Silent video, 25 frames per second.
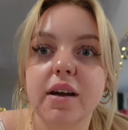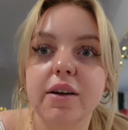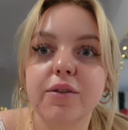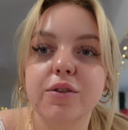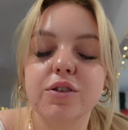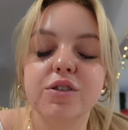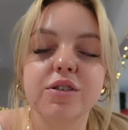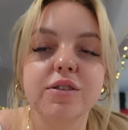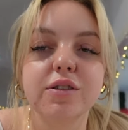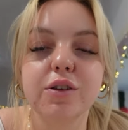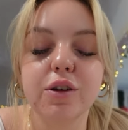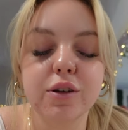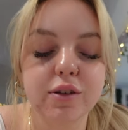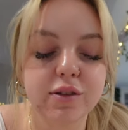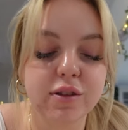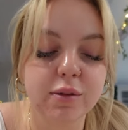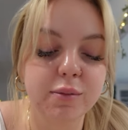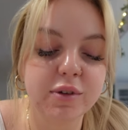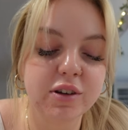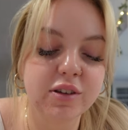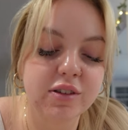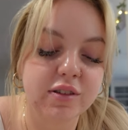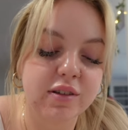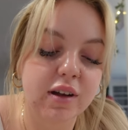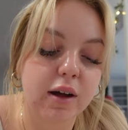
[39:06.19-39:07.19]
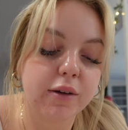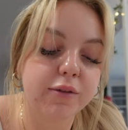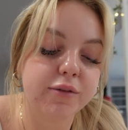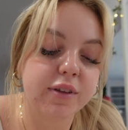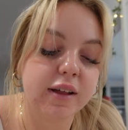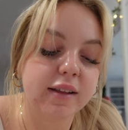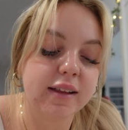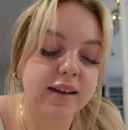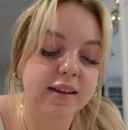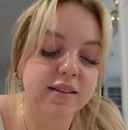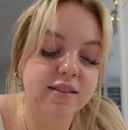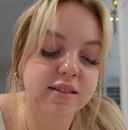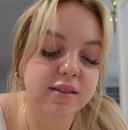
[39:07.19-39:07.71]
I've just got so much stuff
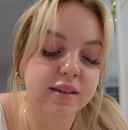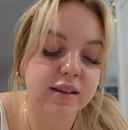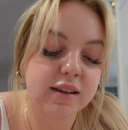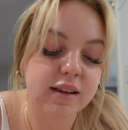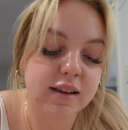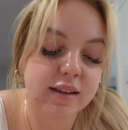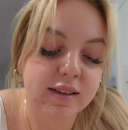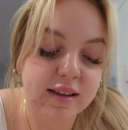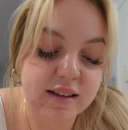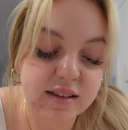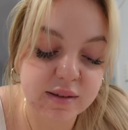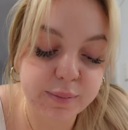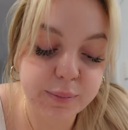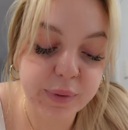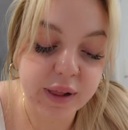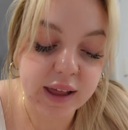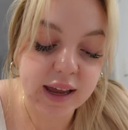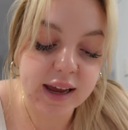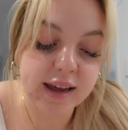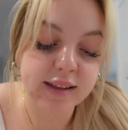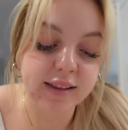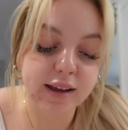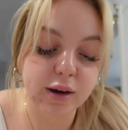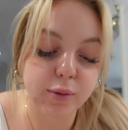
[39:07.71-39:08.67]
that's planned,